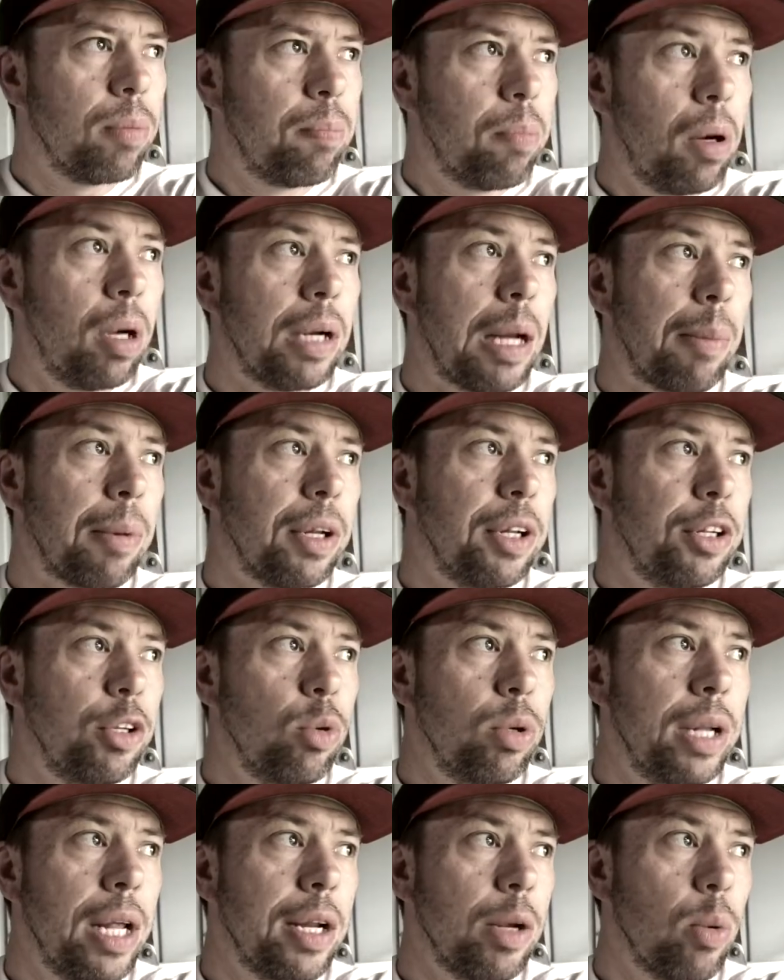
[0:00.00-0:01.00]
But I'm going to
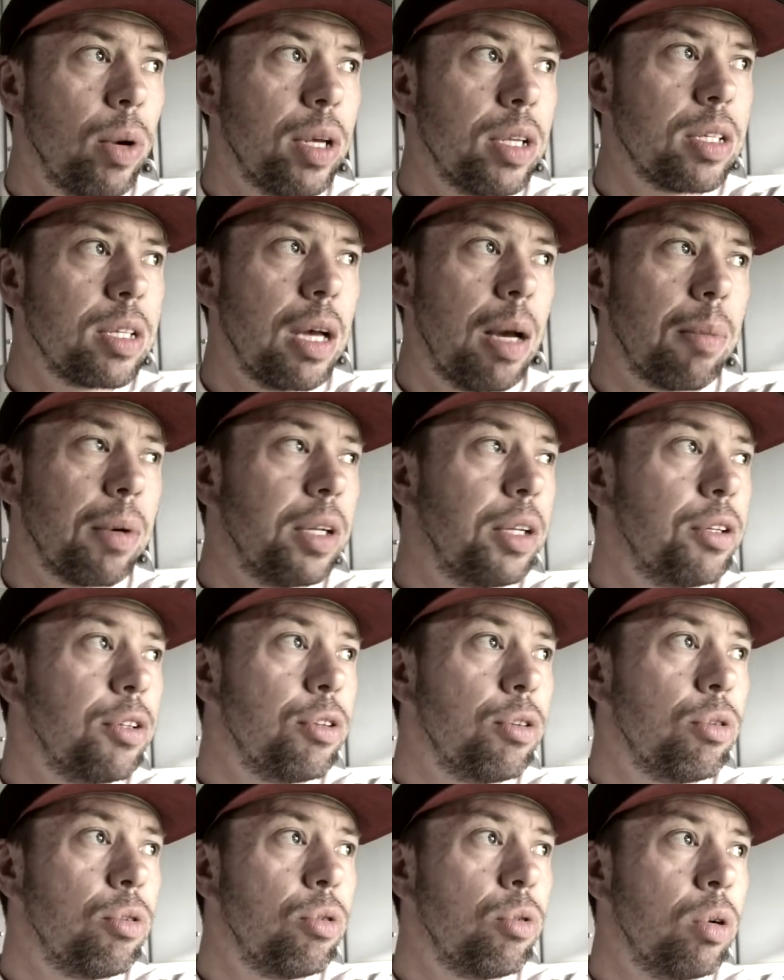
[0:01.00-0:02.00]
do it anyways. I'm going to
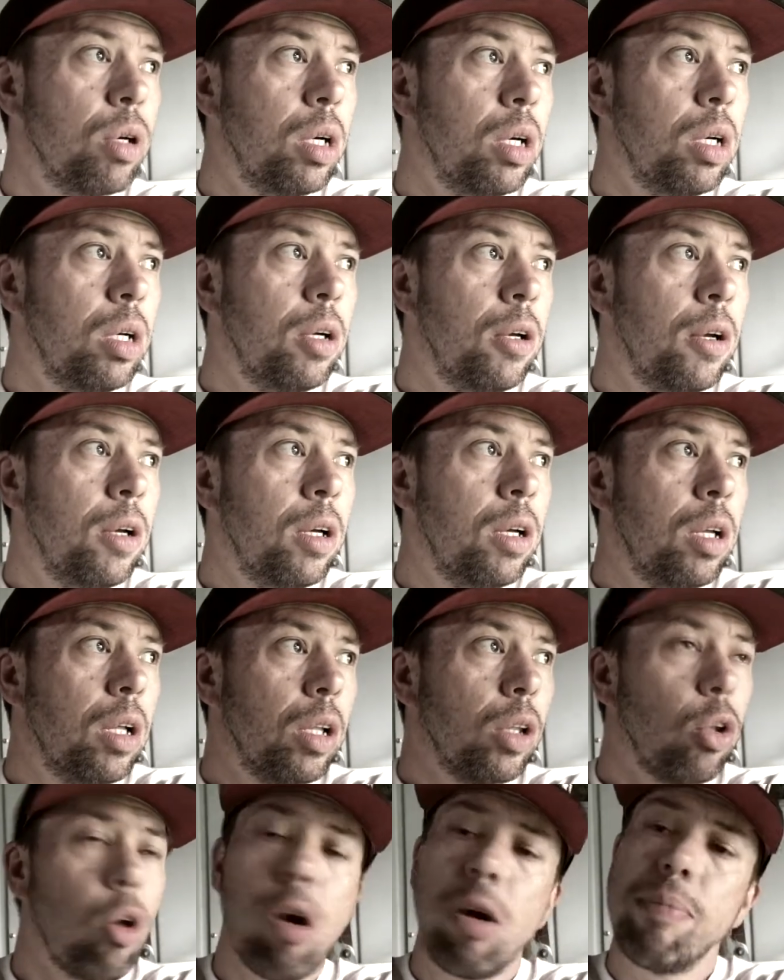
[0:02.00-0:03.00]
do
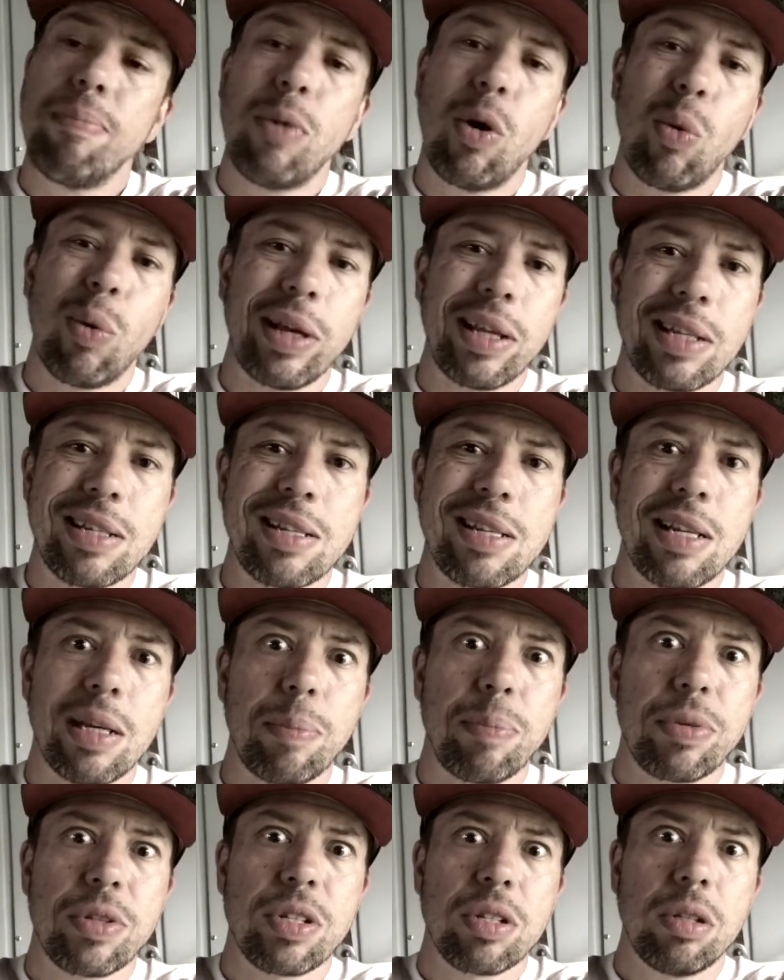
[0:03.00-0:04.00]
lawn mowing
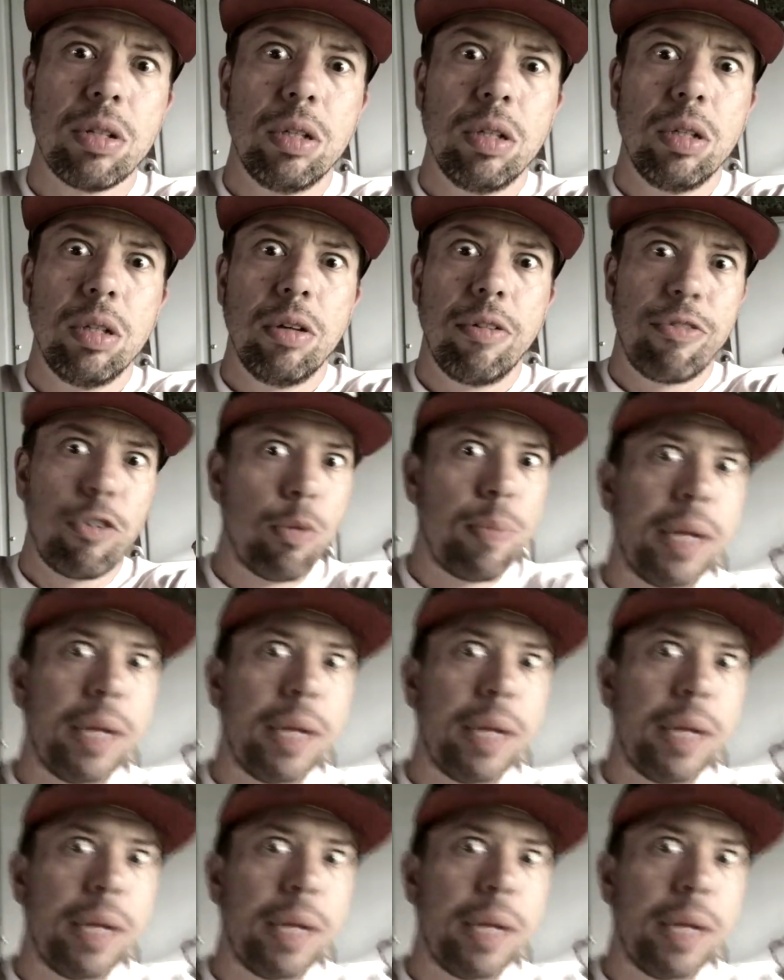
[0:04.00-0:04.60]
tips for